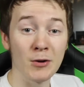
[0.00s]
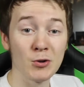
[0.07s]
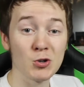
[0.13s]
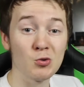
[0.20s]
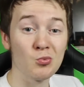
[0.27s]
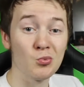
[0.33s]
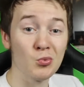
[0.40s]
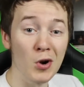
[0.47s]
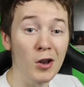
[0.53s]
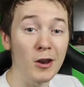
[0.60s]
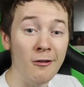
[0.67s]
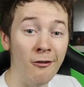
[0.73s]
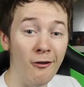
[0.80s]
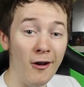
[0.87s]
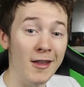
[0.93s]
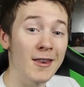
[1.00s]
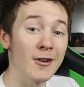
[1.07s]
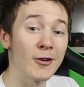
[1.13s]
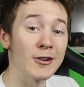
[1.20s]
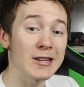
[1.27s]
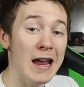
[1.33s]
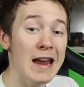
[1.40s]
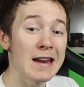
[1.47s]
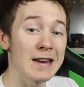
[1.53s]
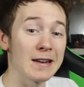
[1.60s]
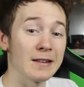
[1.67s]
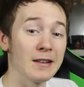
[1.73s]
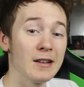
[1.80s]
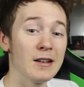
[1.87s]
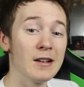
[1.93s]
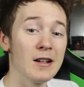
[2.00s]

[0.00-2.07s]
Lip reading: and it was really fun and entertaining.